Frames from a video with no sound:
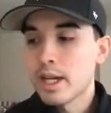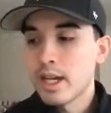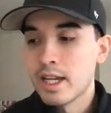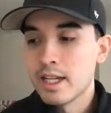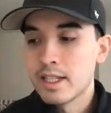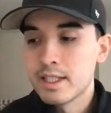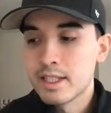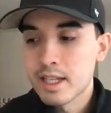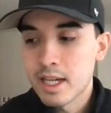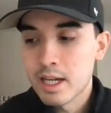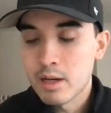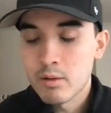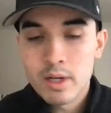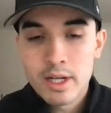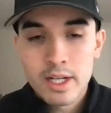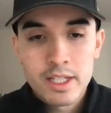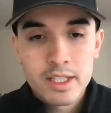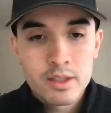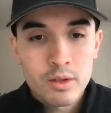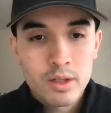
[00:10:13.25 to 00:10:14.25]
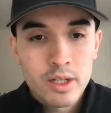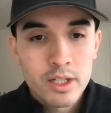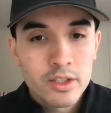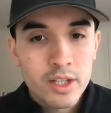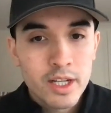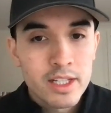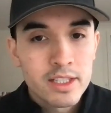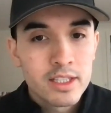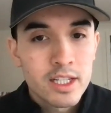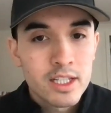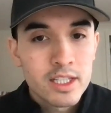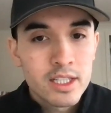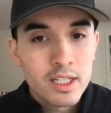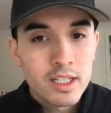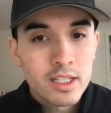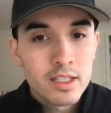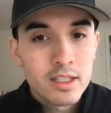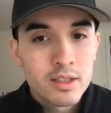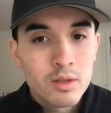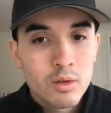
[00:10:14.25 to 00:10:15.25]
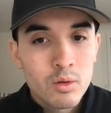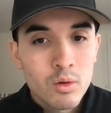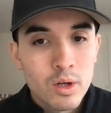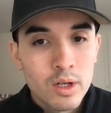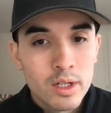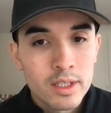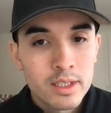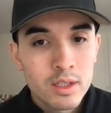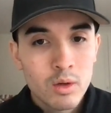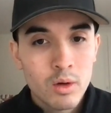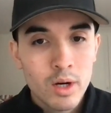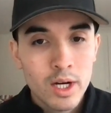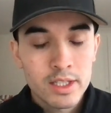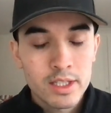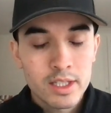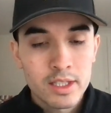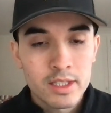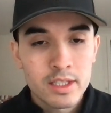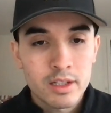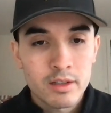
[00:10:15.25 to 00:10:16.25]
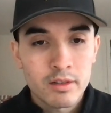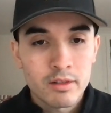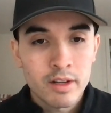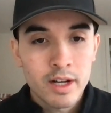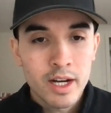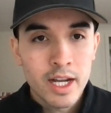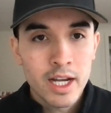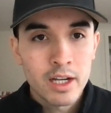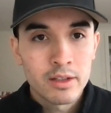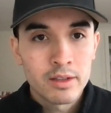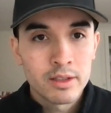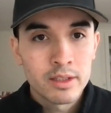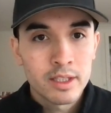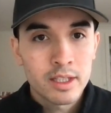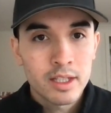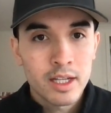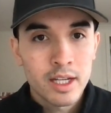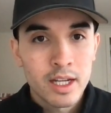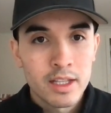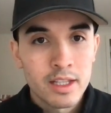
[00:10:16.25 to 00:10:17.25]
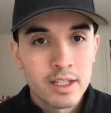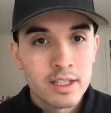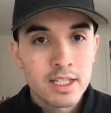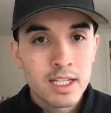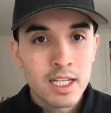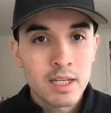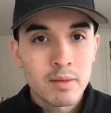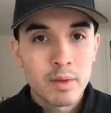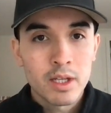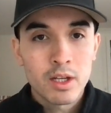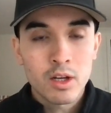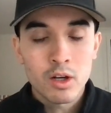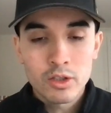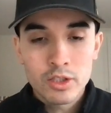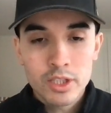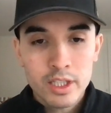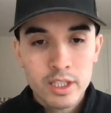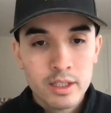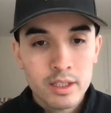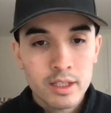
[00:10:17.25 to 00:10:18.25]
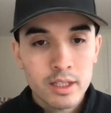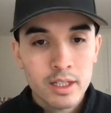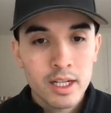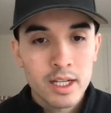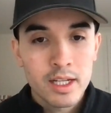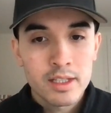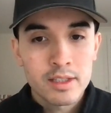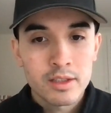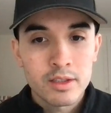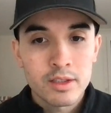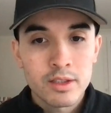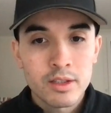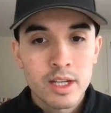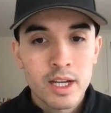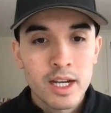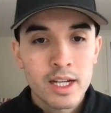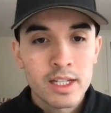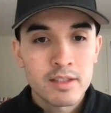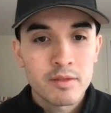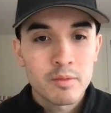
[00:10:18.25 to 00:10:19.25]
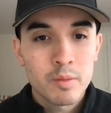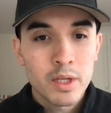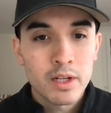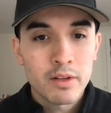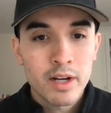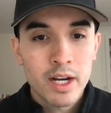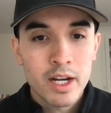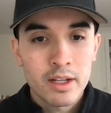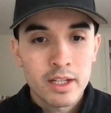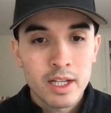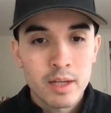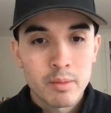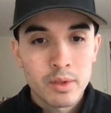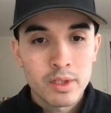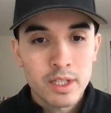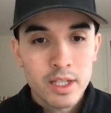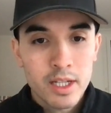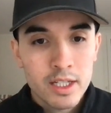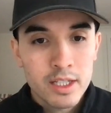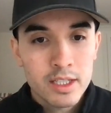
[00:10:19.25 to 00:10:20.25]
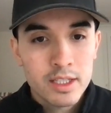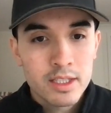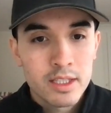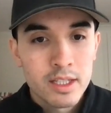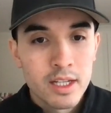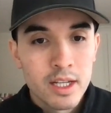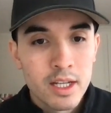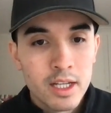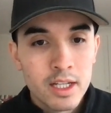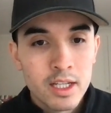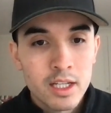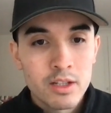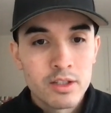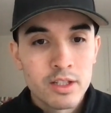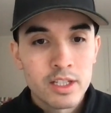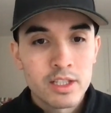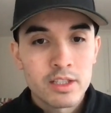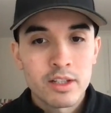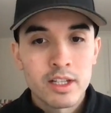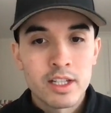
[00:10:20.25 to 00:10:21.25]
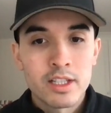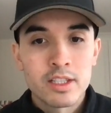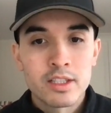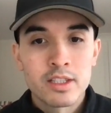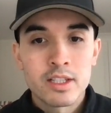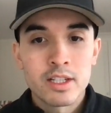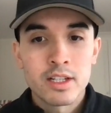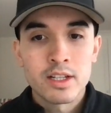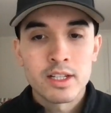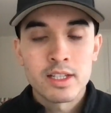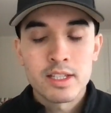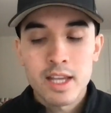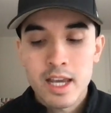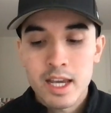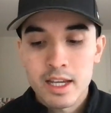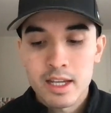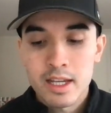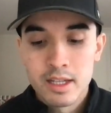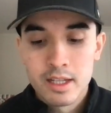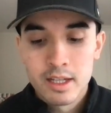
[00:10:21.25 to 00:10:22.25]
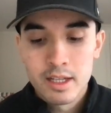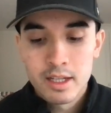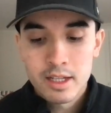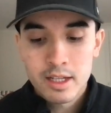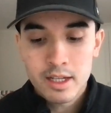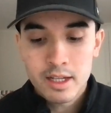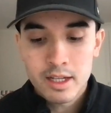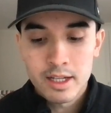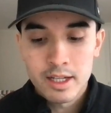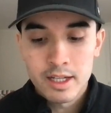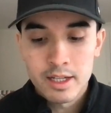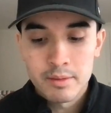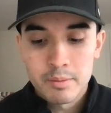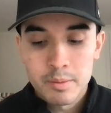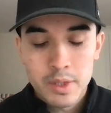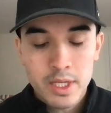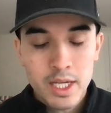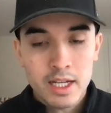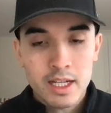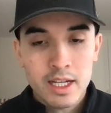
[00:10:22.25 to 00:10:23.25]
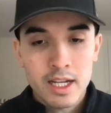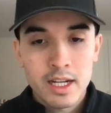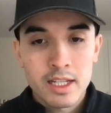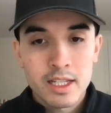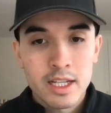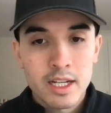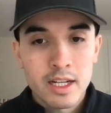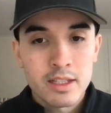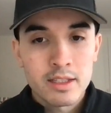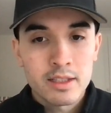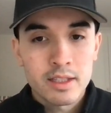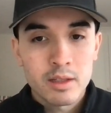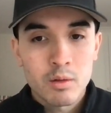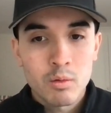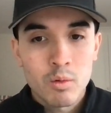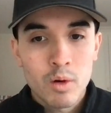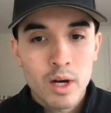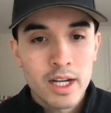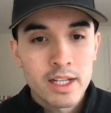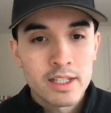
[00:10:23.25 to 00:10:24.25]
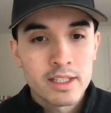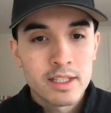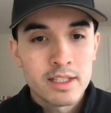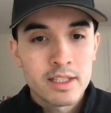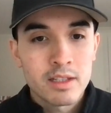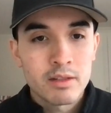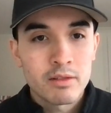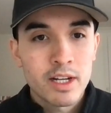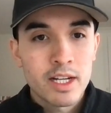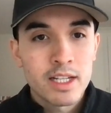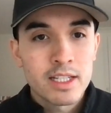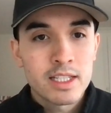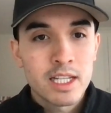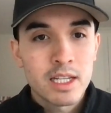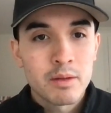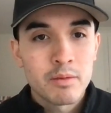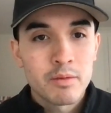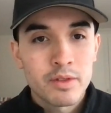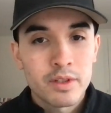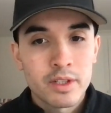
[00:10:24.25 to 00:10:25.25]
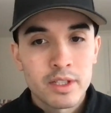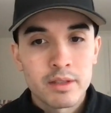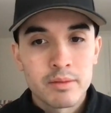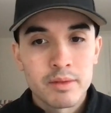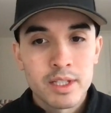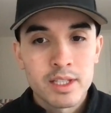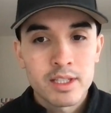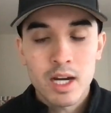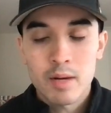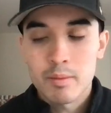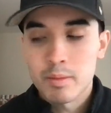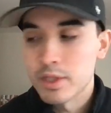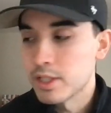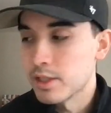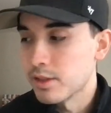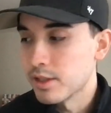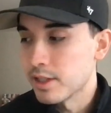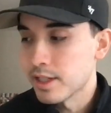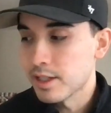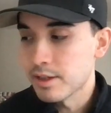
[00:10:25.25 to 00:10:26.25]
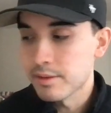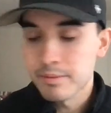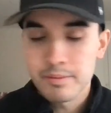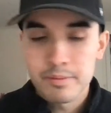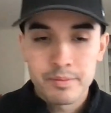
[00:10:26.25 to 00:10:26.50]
and uh, i want to sort of transition towards questions around uh, the team and culture uh, so you guys have been around a couple years you just raised your series a um, but yeah kind of curious like why is this the right team for this opportunity